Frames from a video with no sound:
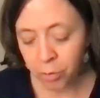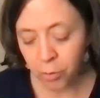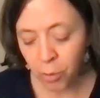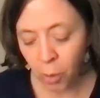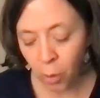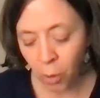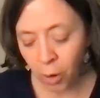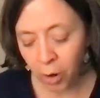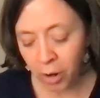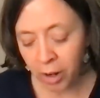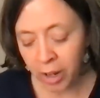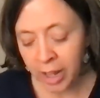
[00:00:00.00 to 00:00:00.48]

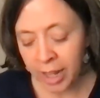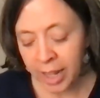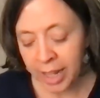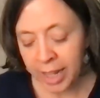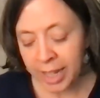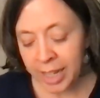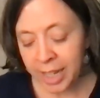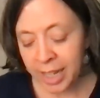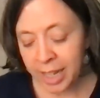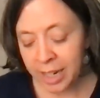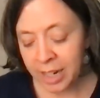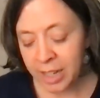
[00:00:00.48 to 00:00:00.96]
4,
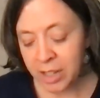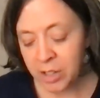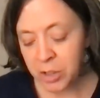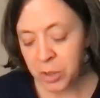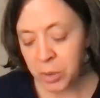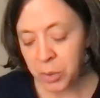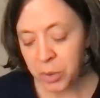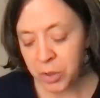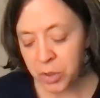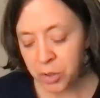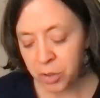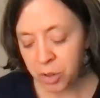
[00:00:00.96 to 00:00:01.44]
it is
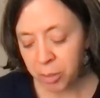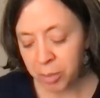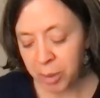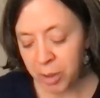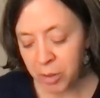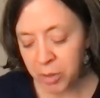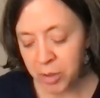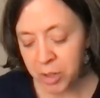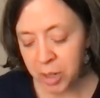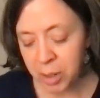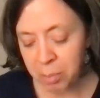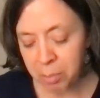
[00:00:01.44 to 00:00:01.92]
to
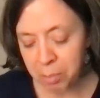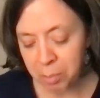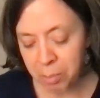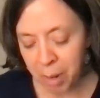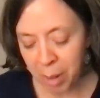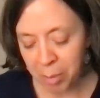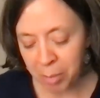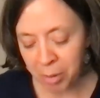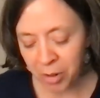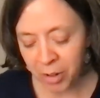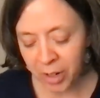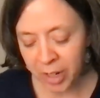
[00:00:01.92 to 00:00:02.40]
attribute to
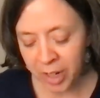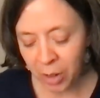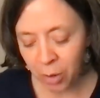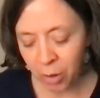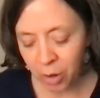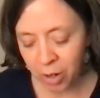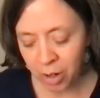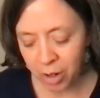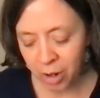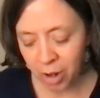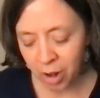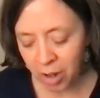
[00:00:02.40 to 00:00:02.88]
memory
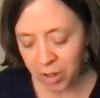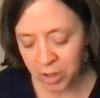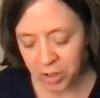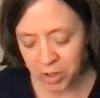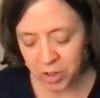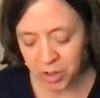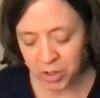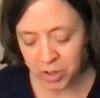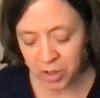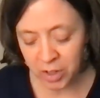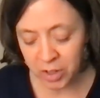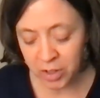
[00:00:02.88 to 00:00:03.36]
or
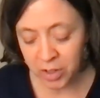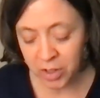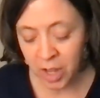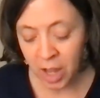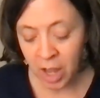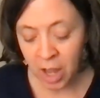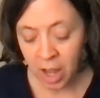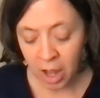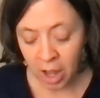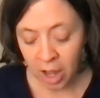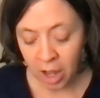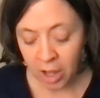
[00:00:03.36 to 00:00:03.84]
consciousness
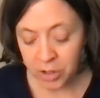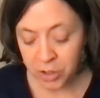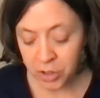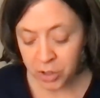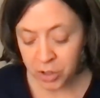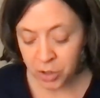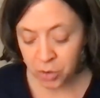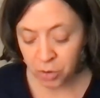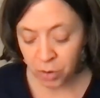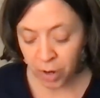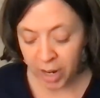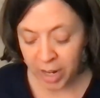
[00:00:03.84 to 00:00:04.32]
a
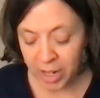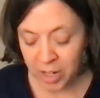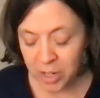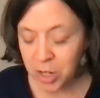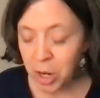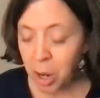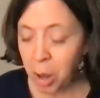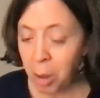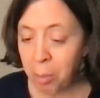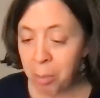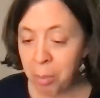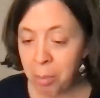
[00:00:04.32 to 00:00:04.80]

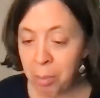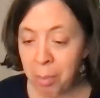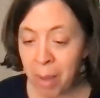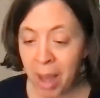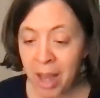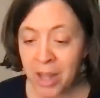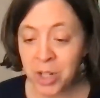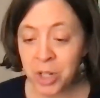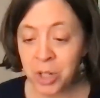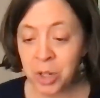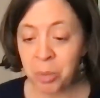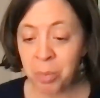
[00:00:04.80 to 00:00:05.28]
strange
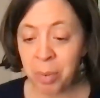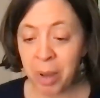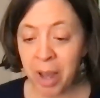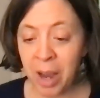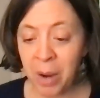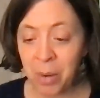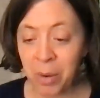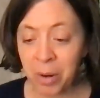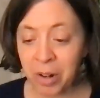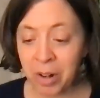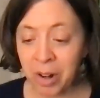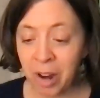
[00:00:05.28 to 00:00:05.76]
magical
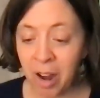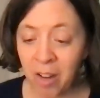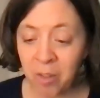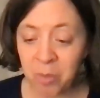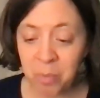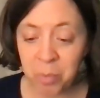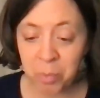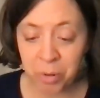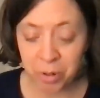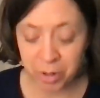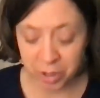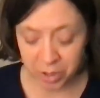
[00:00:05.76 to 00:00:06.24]
power
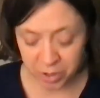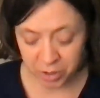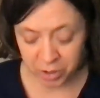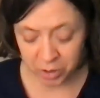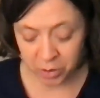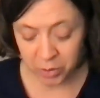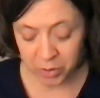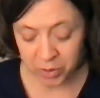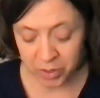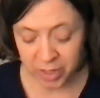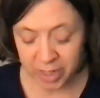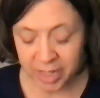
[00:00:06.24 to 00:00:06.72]
of
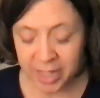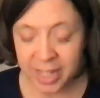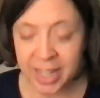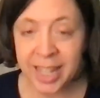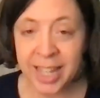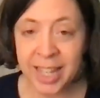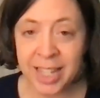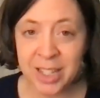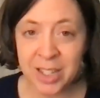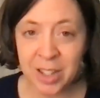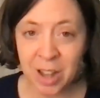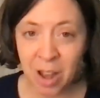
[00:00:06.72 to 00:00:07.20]

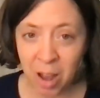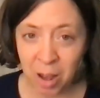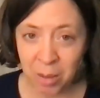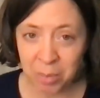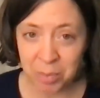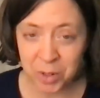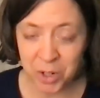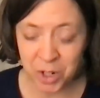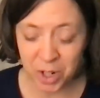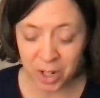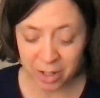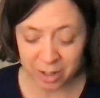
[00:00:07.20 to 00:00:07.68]
producing its
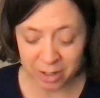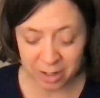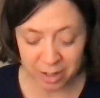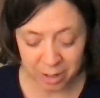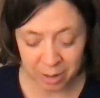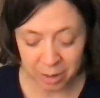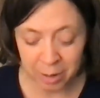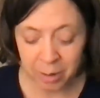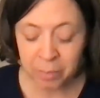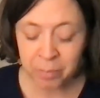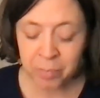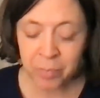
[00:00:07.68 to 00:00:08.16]

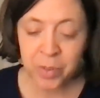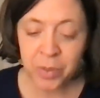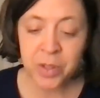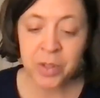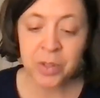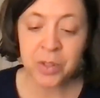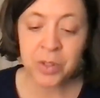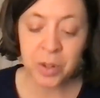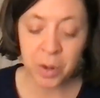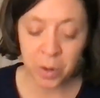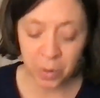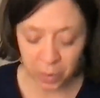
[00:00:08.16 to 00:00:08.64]
object.
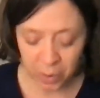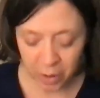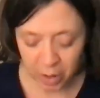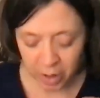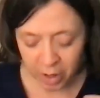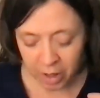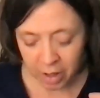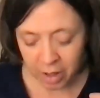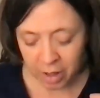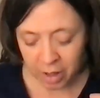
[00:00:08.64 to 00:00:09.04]
So